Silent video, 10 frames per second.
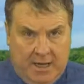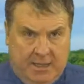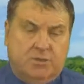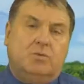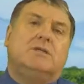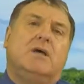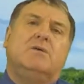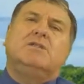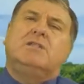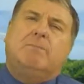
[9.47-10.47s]
is
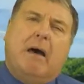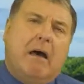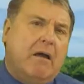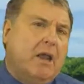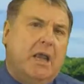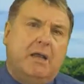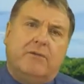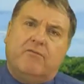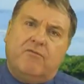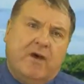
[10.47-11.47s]
also sparky
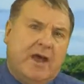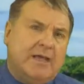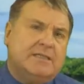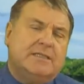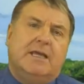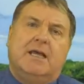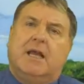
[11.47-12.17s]
and feisty